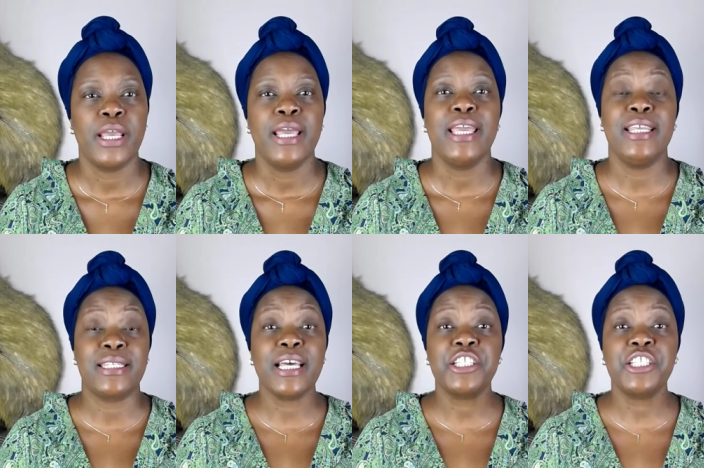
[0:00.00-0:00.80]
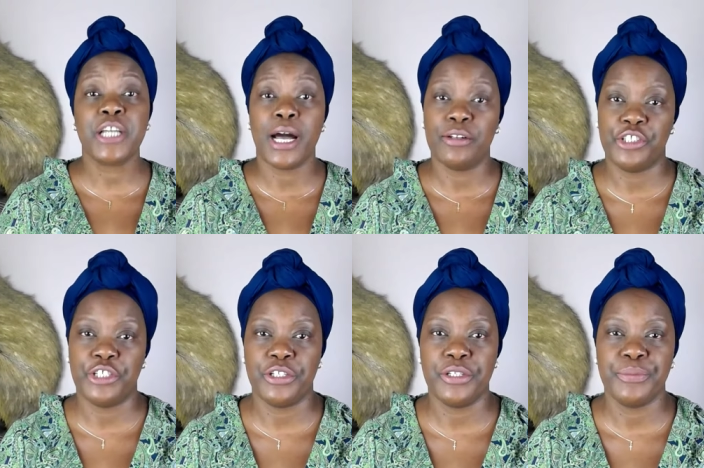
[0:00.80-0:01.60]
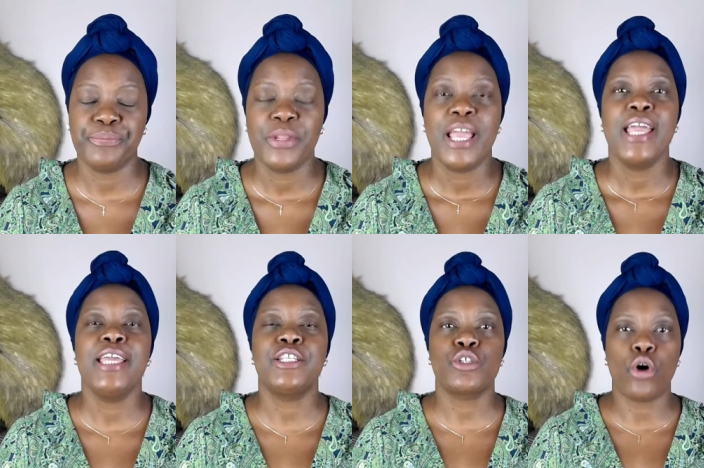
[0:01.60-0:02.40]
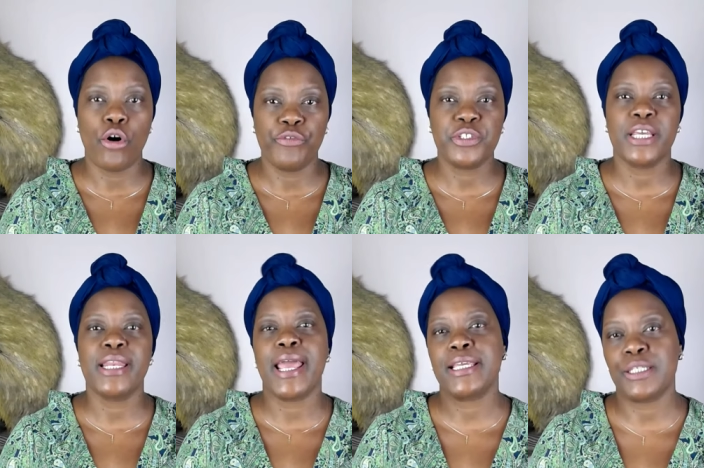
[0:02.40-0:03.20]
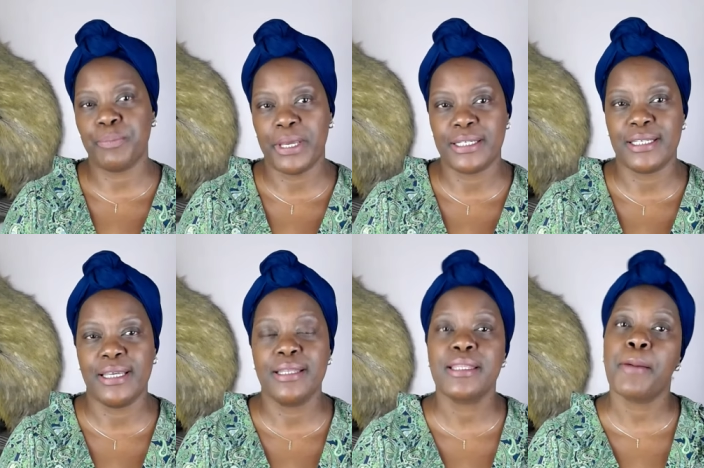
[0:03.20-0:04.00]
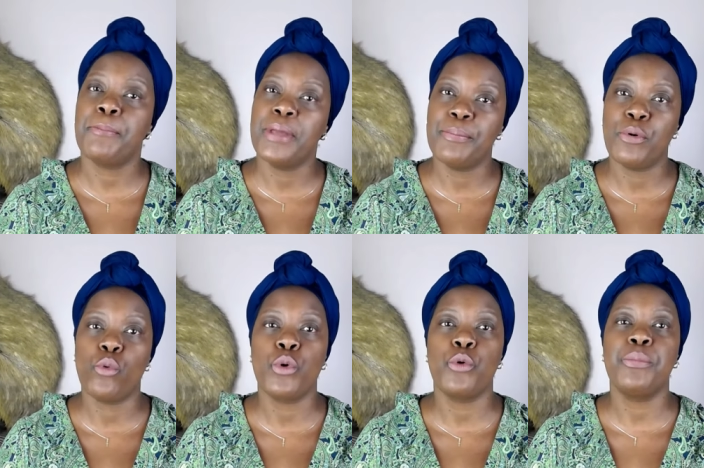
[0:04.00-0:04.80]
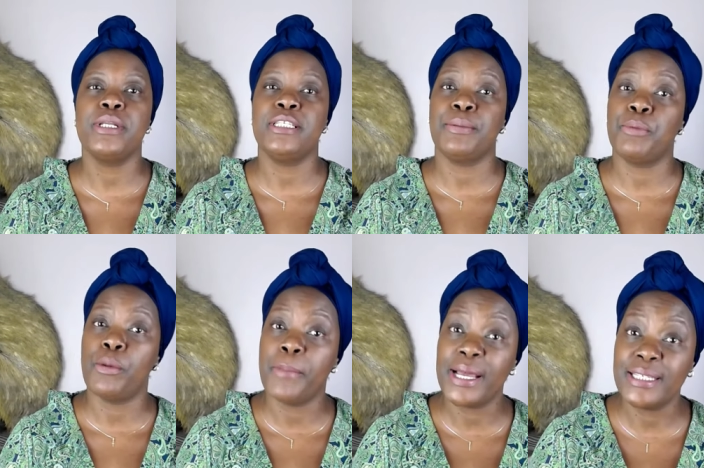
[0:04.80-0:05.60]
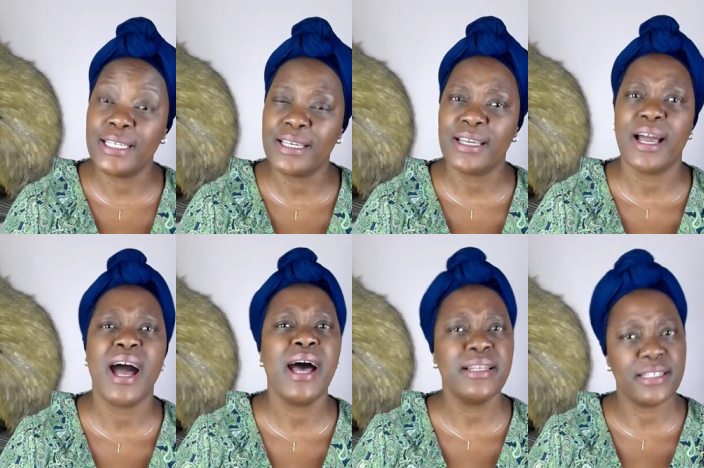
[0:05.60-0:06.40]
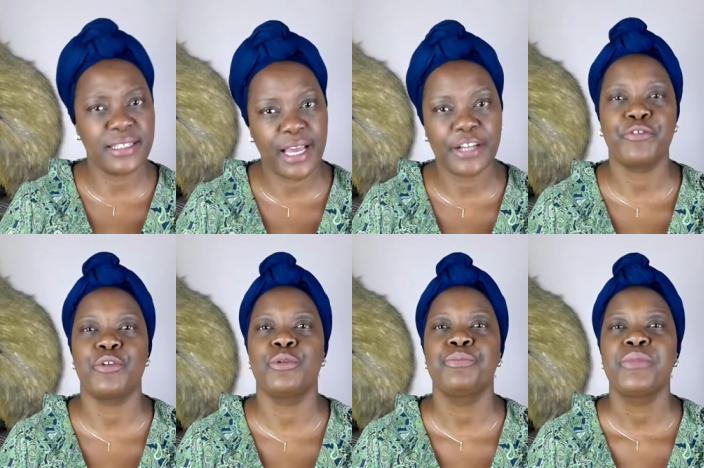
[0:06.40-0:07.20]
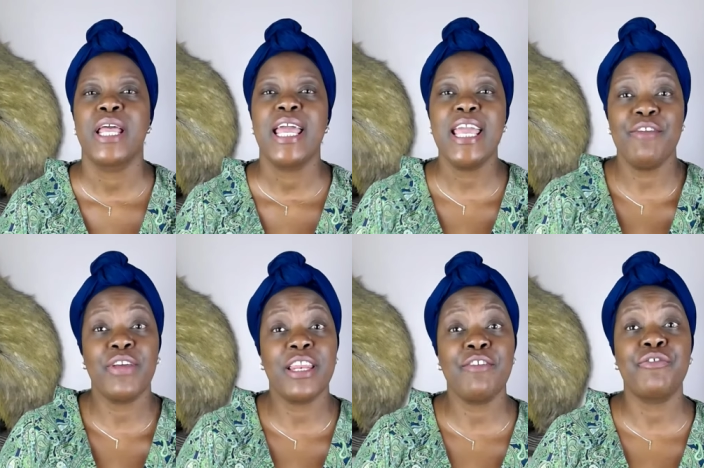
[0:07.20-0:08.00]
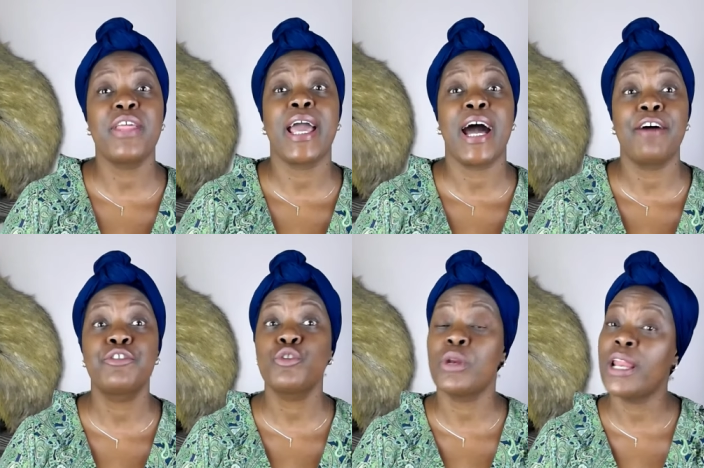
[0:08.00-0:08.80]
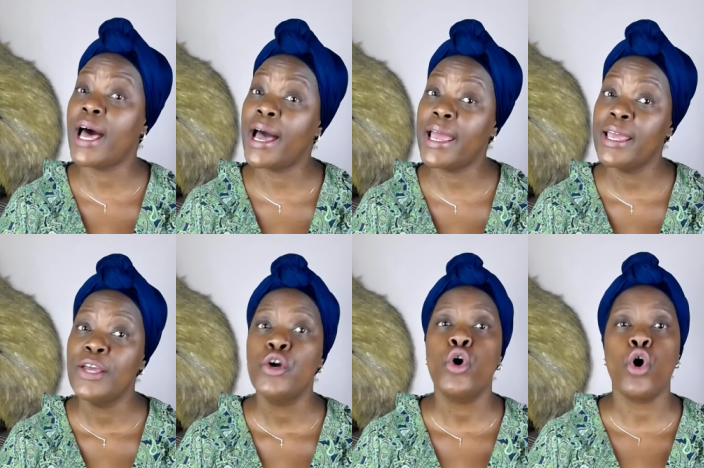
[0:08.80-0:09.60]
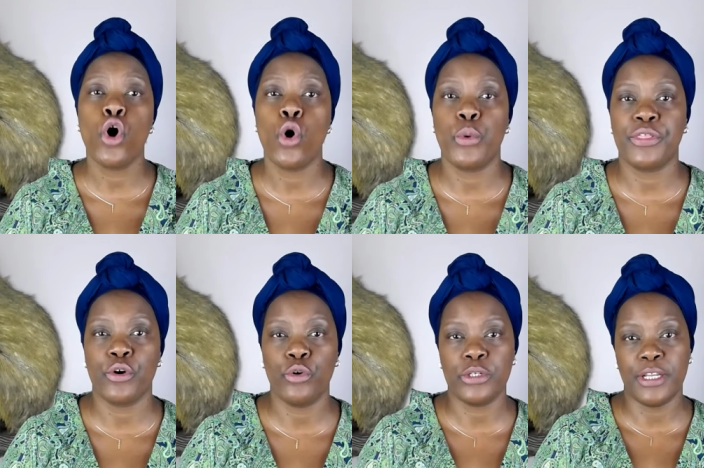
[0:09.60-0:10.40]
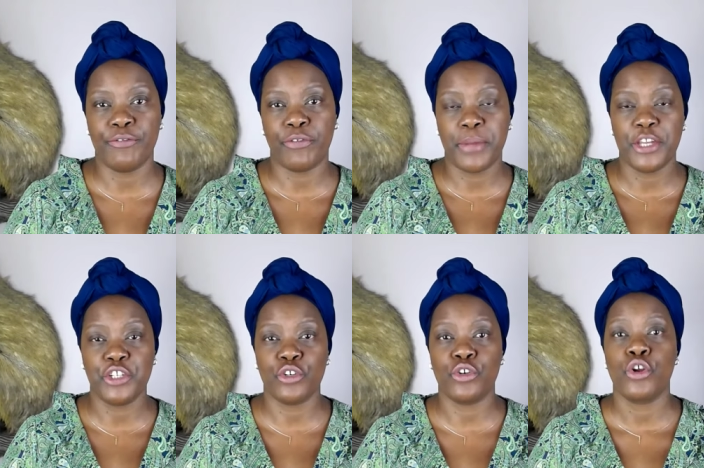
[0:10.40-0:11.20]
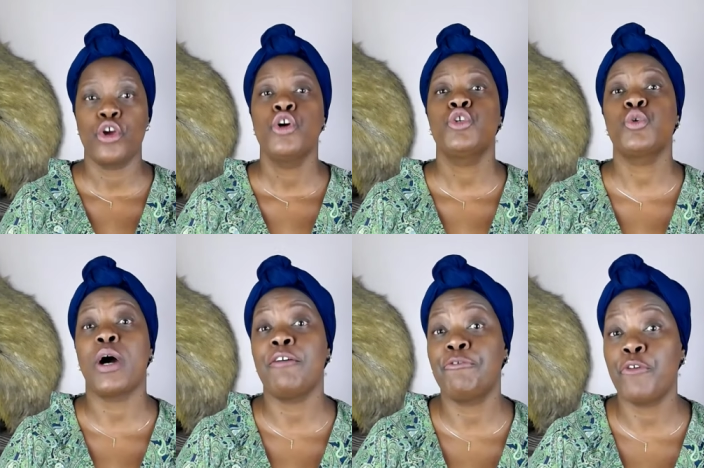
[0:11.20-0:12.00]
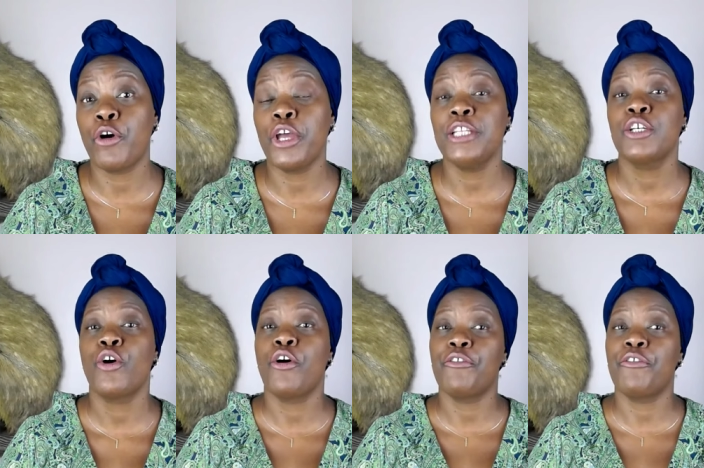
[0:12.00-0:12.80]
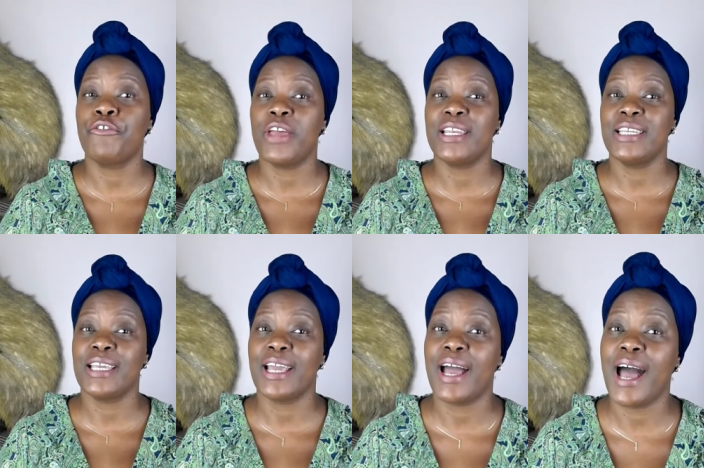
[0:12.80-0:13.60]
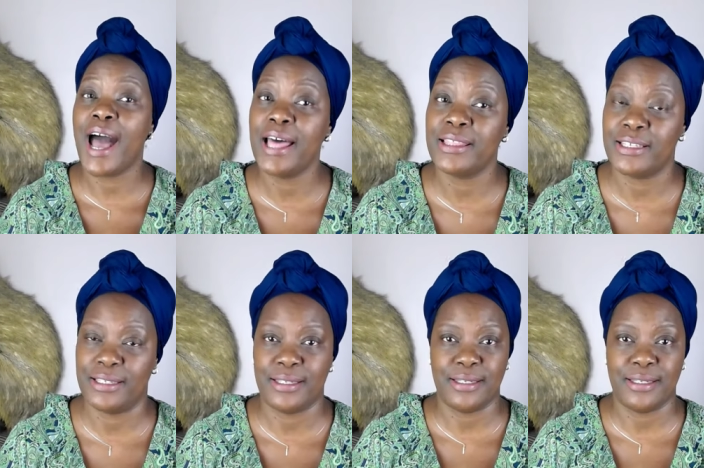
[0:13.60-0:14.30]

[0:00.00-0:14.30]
In such cultures, it's often expected that people will be diplomatic and tactful even if they have to lie or withhold information to avoid offending others.